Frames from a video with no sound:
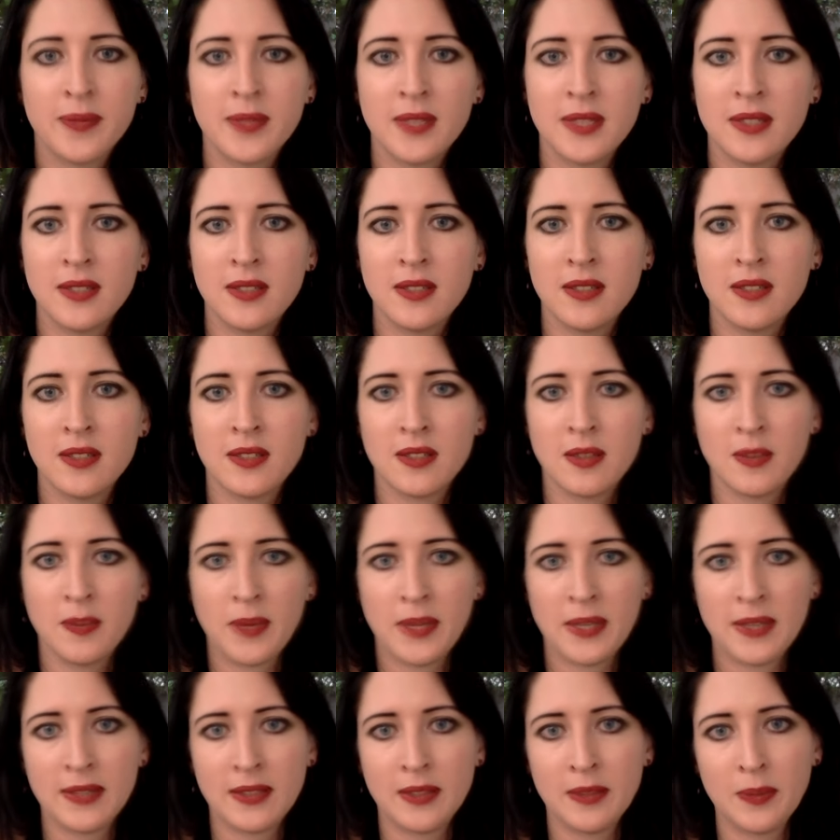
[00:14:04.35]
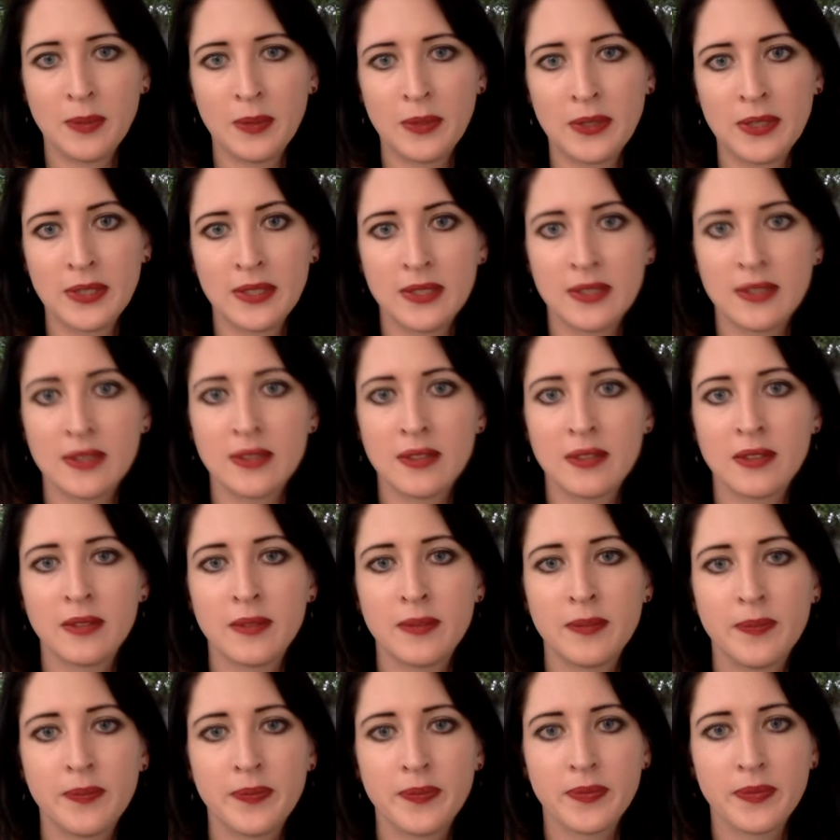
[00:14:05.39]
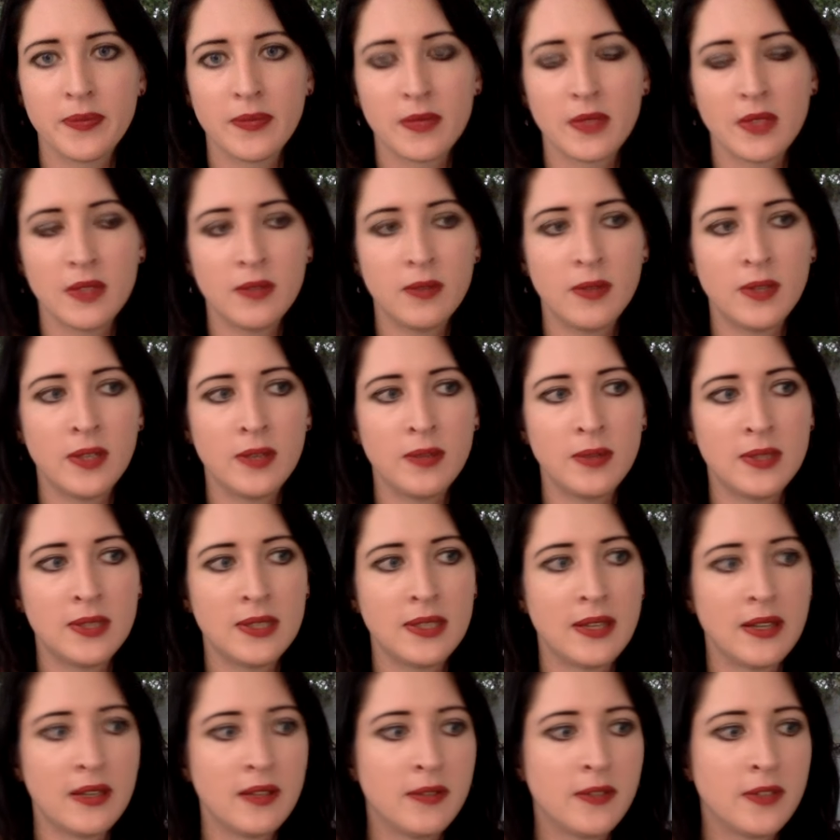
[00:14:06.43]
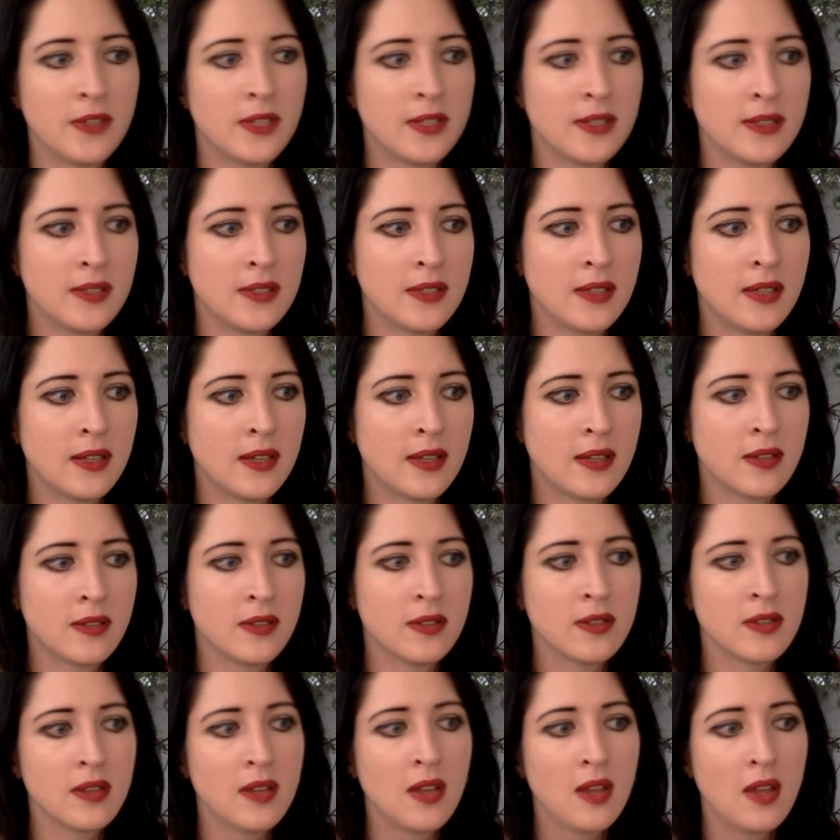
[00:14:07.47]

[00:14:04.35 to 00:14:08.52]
These are just the basic points of what it was like for us in that house.